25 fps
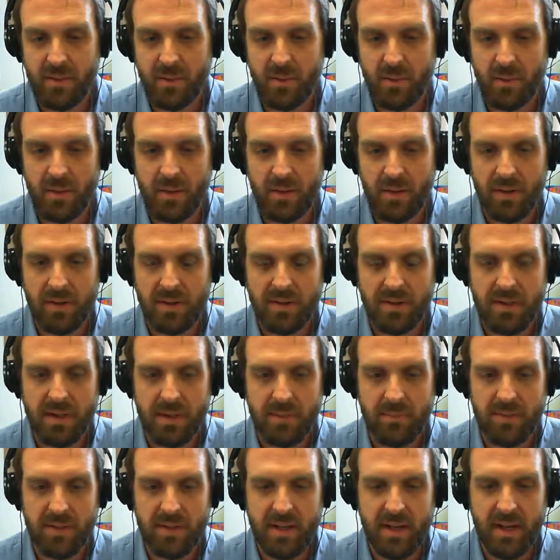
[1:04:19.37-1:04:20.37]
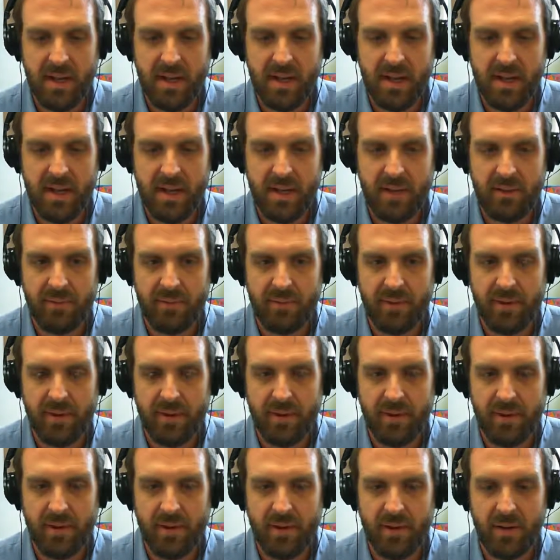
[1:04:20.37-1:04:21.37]
or it seems like kind of
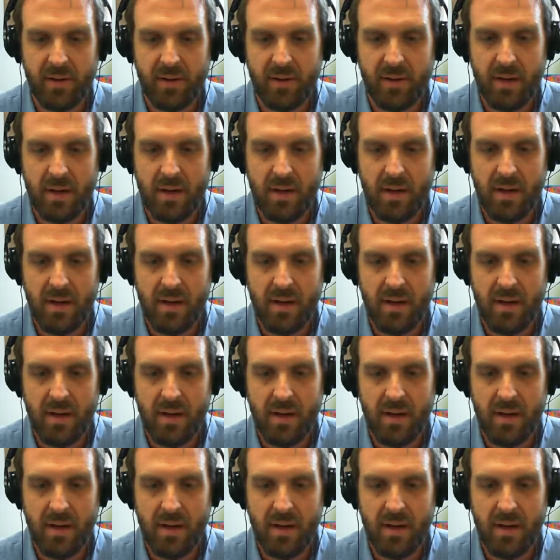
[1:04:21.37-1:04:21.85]
her